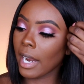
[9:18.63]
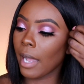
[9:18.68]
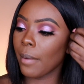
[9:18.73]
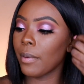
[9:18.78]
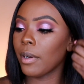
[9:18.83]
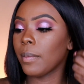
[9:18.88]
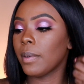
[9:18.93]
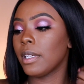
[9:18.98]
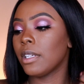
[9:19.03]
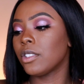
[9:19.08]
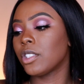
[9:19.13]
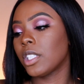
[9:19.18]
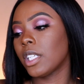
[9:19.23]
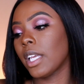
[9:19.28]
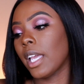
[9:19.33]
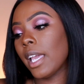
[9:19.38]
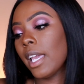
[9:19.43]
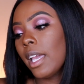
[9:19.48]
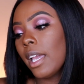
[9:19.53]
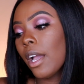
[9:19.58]
I'm going to be
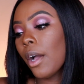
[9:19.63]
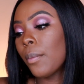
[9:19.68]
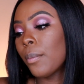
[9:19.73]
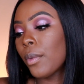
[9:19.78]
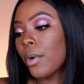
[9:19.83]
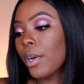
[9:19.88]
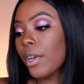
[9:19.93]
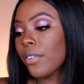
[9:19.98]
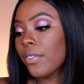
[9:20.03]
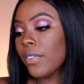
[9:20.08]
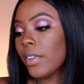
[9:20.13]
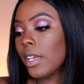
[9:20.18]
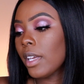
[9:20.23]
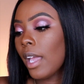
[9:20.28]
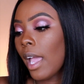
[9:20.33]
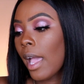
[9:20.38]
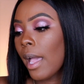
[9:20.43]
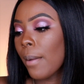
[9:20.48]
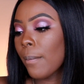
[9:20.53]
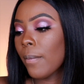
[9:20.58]
using a
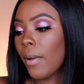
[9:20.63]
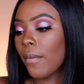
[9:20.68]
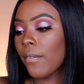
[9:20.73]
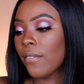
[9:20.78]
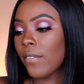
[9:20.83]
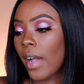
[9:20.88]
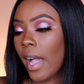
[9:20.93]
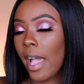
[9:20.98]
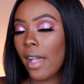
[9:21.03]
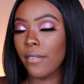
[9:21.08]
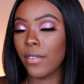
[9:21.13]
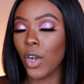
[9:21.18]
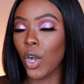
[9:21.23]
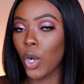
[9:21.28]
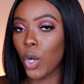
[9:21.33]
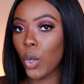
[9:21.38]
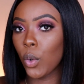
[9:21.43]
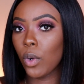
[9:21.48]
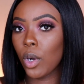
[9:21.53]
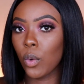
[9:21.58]
Morphe
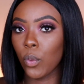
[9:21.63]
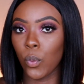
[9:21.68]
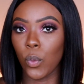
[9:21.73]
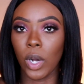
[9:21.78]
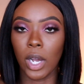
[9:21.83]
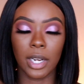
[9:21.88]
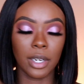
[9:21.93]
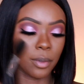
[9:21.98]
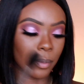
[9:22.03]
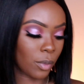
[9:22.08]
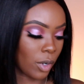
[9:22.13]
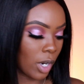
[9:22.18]
M501